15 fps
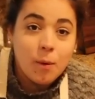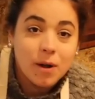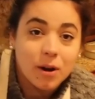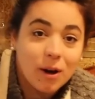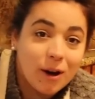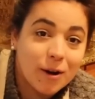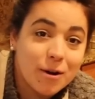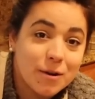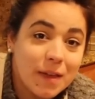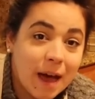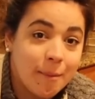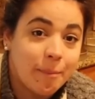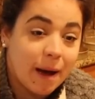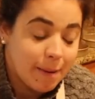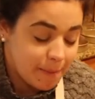want to honor
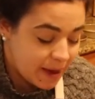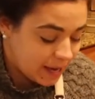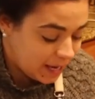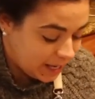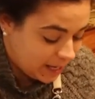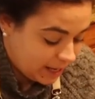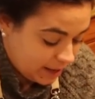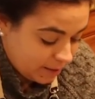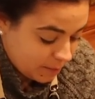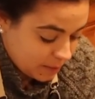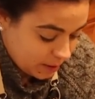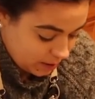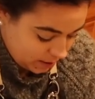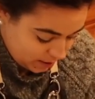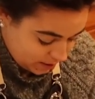that by making him
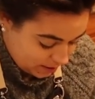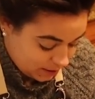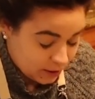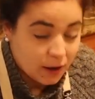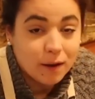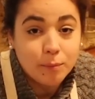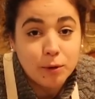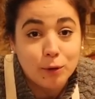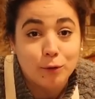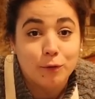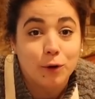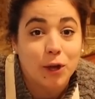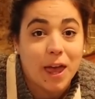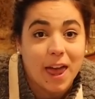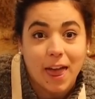a
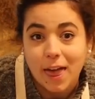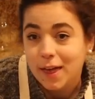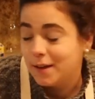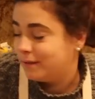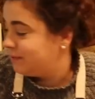beautiful cake.